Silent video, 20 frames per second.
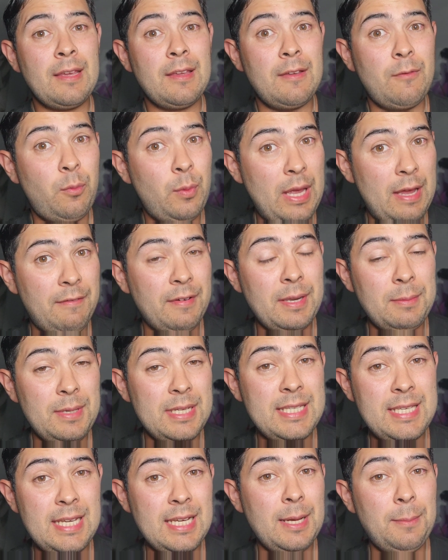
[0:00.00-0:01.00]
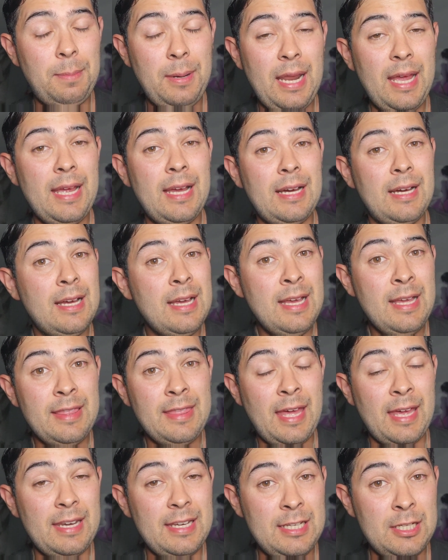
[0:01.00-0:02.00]
if we're ever going to be seeing a player
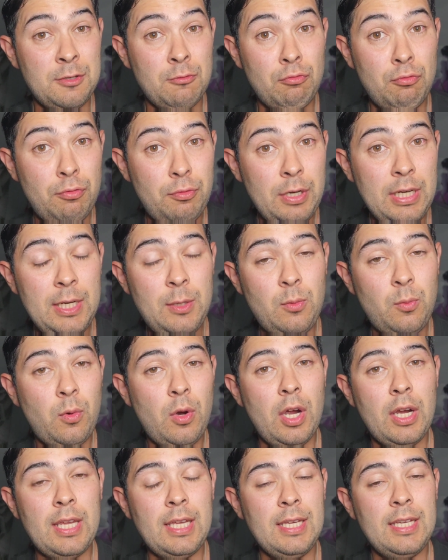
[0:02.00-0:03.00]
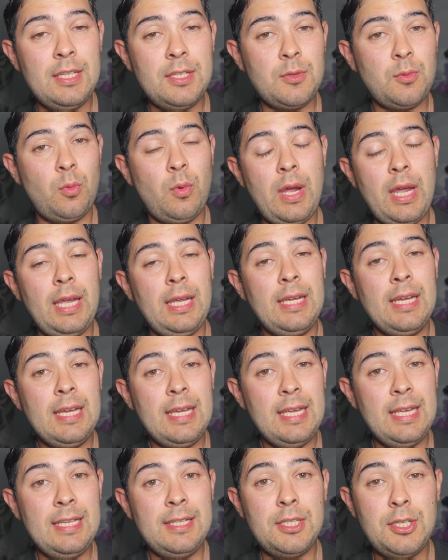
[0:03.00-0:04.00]
that is really working his way
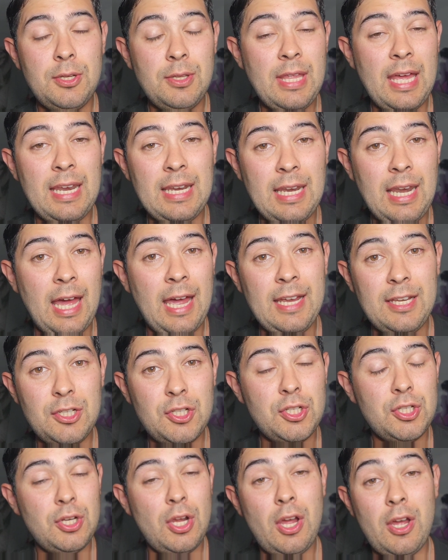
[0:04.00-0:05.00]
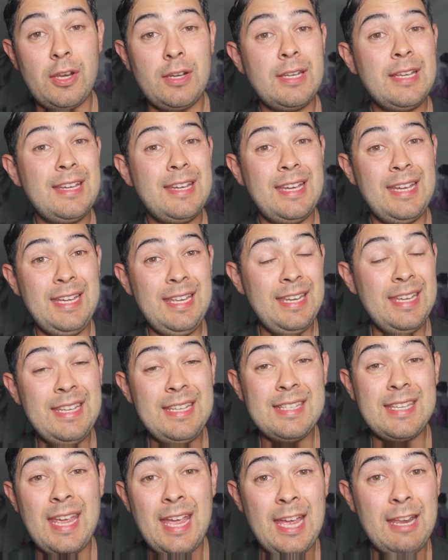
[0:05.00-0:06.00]
into that Lions shirt, it
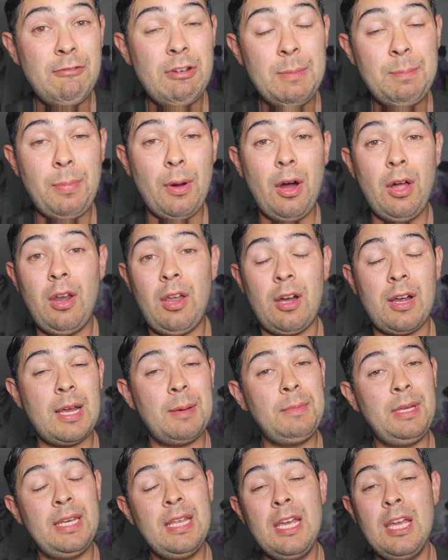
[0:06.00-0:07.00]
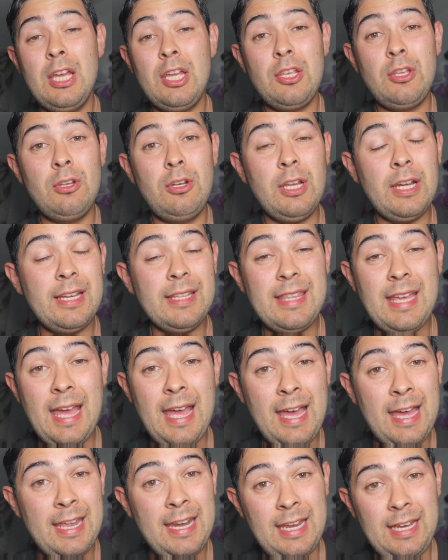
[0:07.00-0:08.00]
is Henry Pollock. I mean, you look at the
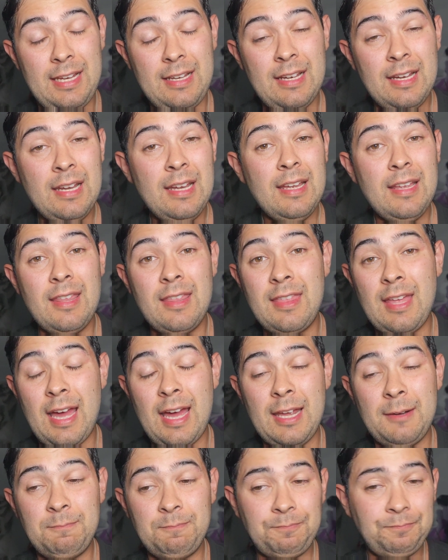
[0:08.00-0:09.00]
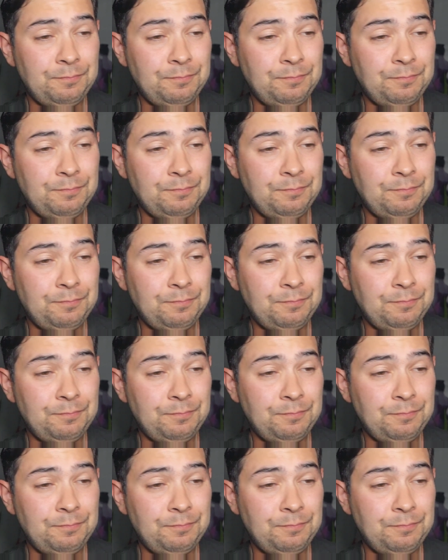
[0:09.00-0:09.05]
headache that